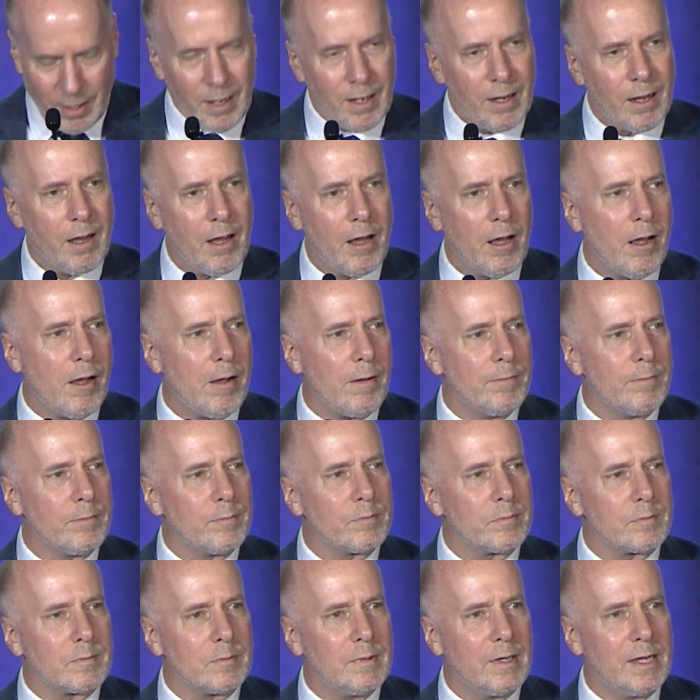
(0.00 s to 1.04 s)

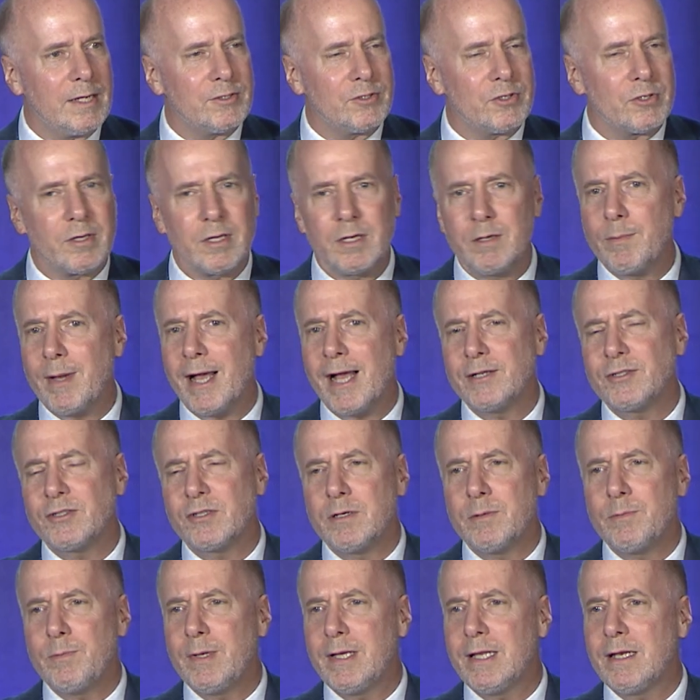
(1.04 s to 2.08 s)
As you can
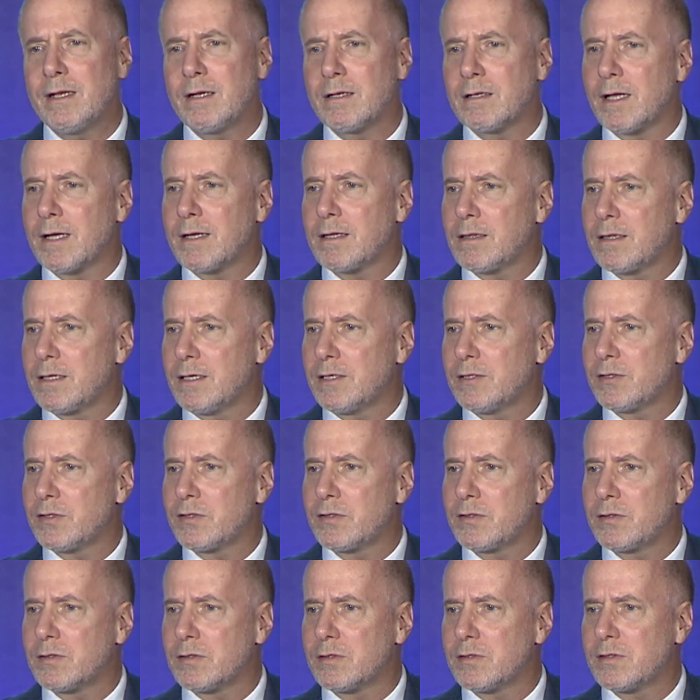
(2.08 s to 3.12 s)
imagine, a meeting like
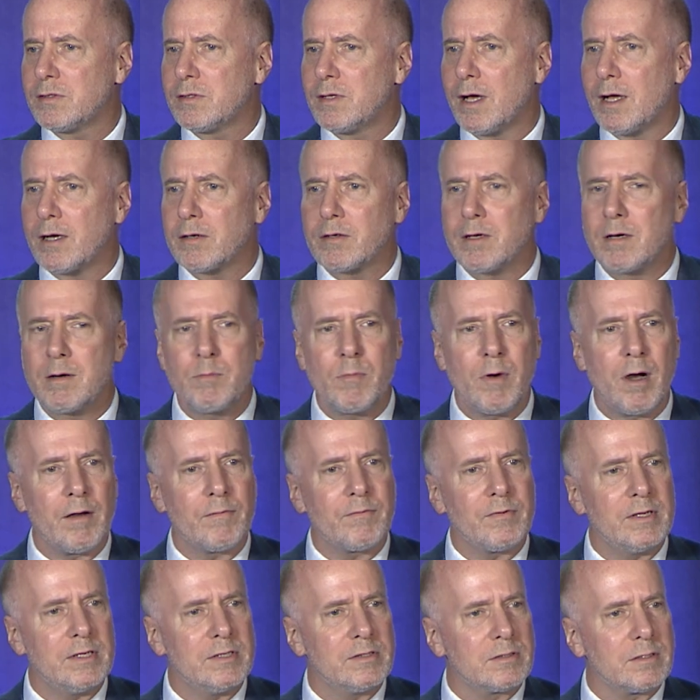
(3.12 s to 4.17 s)
this does not come
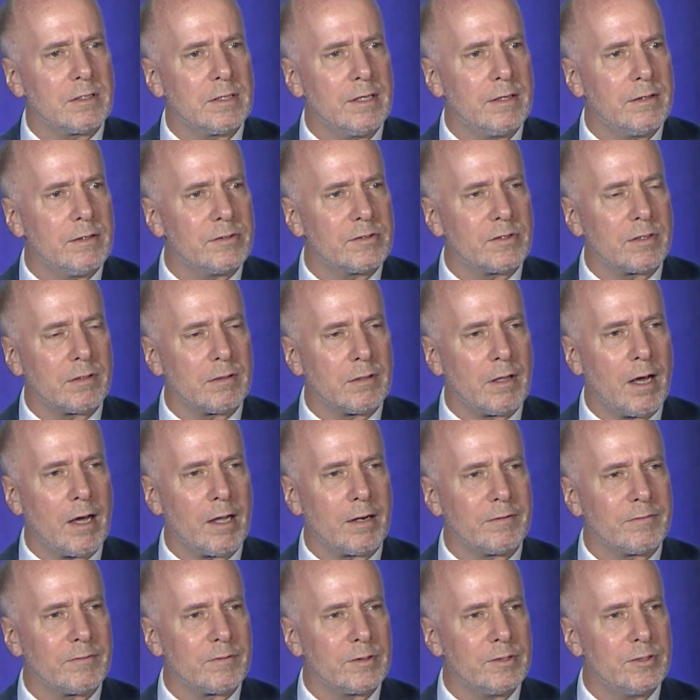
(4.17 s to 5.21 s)
off easily. There's a lot
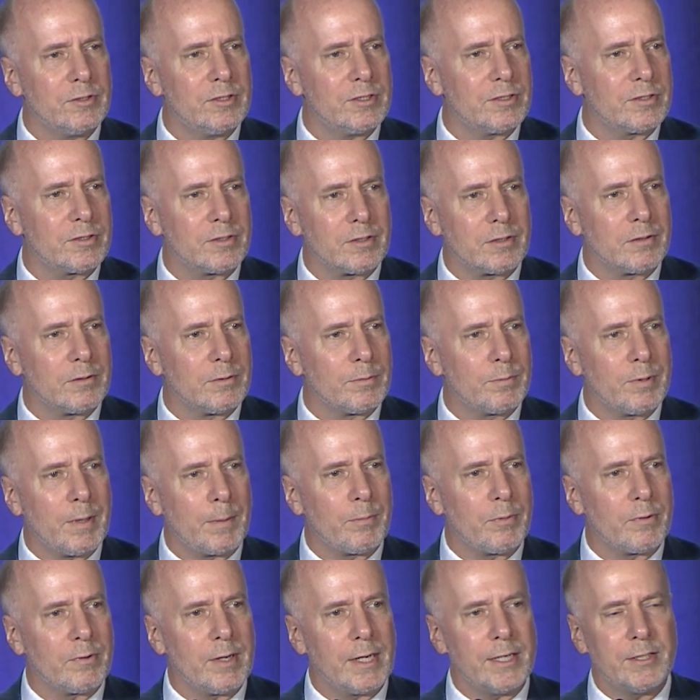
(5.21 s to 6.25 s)
of logistical
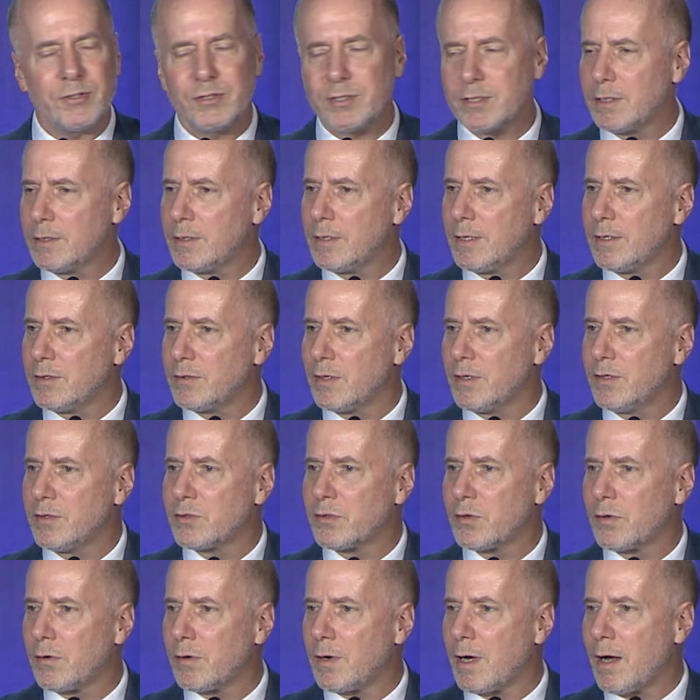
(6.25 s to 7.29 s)
preparation, and
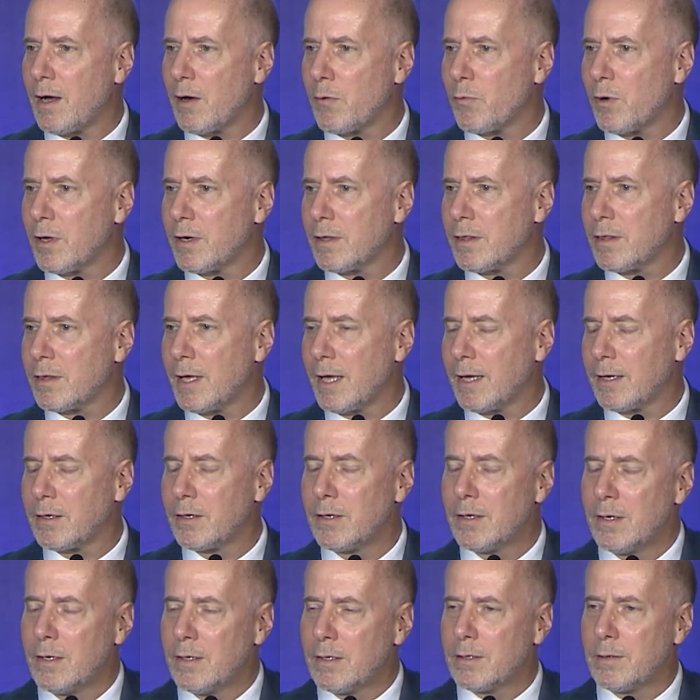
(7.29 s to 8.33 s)
so I want to thank
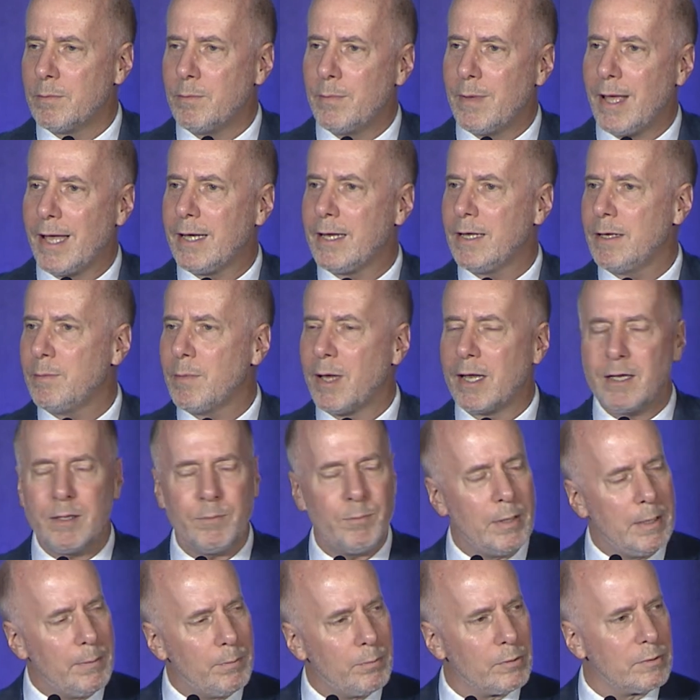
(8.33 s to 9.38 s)
the many
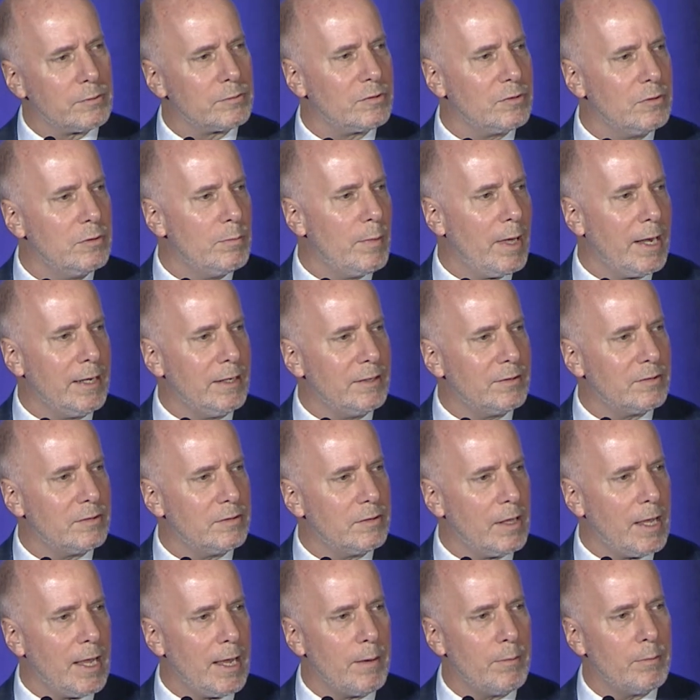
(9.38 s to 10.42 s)
people, too many to
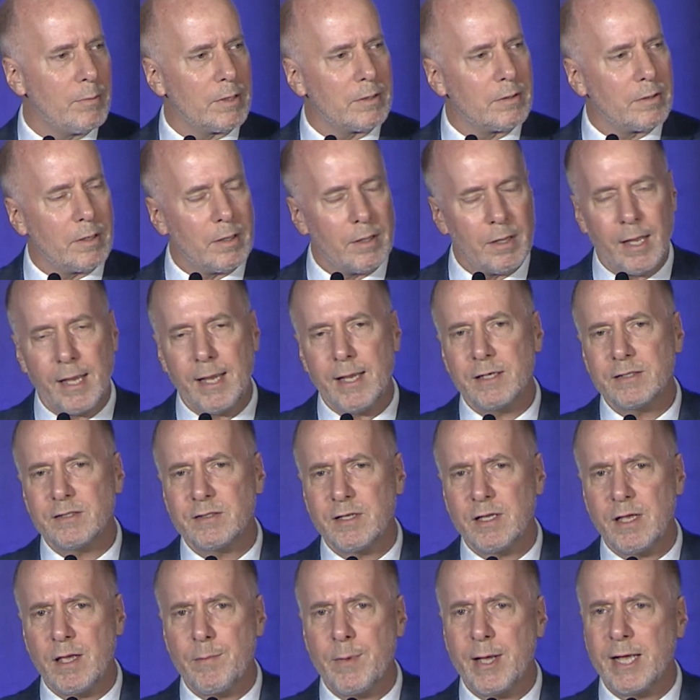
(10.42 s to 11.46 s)
name, but the
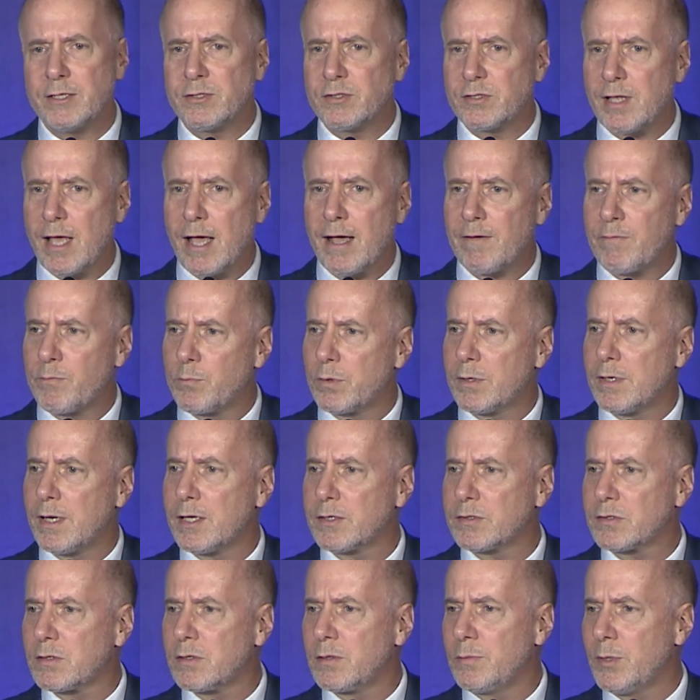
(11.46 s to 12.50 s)
FASTMH staff,
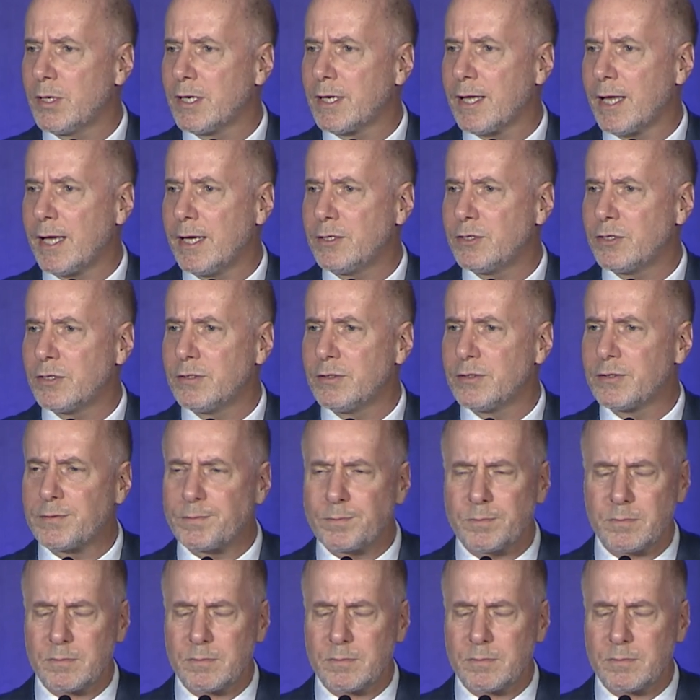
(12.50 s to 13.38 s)
Burness Communications,